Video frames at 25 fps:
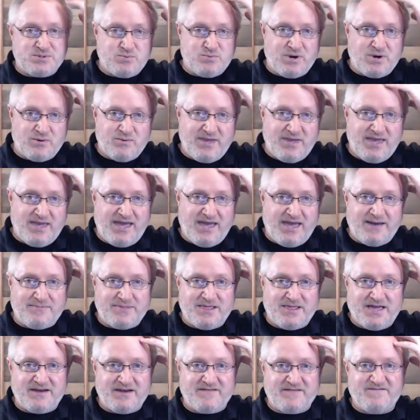where we have a
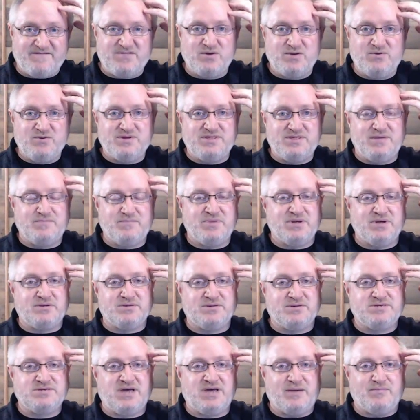lot of fluid that
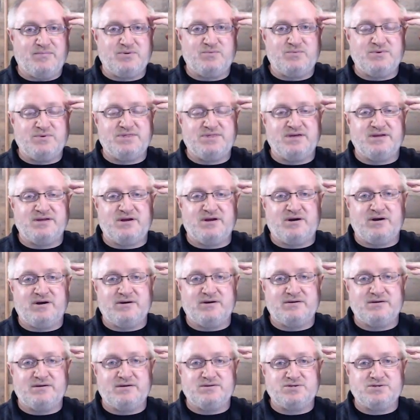builds up within our